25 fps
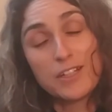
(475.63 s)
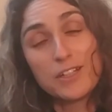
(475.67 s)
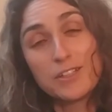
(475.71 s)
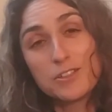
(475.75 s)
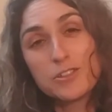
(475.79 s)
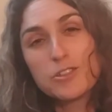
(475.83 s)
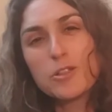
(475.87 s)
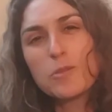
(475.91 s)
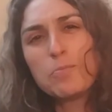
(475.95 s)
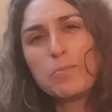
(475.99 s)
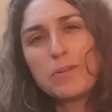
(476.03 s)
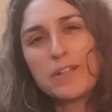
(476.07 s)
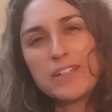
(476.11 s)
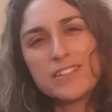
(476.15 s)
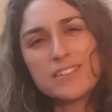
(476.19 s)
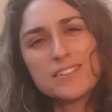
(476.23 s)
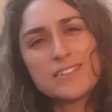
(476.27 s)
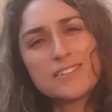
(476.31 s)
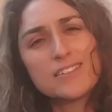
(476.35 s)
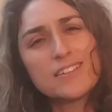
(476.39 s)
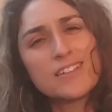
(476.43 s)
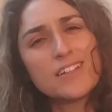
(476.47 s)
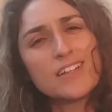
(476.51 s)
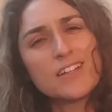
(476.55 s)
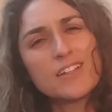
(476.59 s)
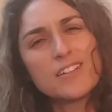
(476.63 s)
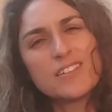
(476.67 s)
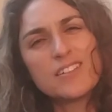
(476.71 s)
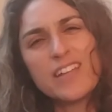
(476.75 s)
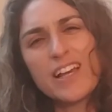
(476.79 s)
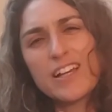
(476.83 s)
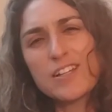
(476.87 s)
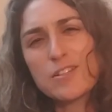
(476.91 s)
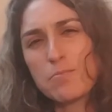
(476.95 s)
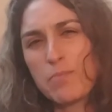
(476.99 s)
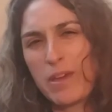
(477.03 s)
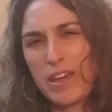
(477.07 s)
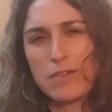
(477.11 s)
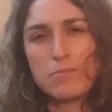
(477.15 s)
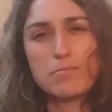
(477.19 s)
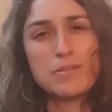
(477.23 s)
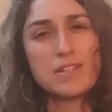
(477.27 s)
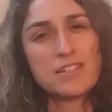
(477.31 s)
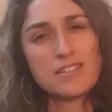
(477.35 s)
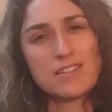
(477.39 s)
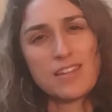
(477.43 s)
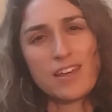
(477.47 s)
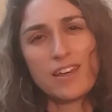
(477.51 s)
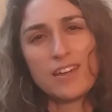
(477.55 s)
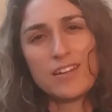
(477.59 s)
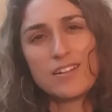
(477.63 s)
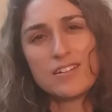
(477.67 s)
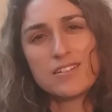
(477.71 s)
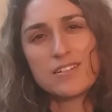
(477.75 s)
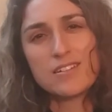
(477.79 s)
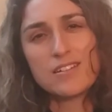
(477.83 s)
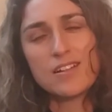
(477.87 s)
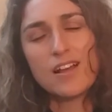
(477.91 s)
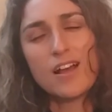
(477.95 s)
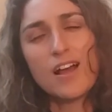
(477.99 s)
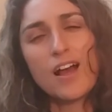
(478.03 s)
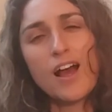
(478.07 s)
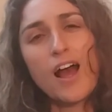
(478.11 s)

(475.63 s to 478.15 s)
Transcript: So please, just make mistakes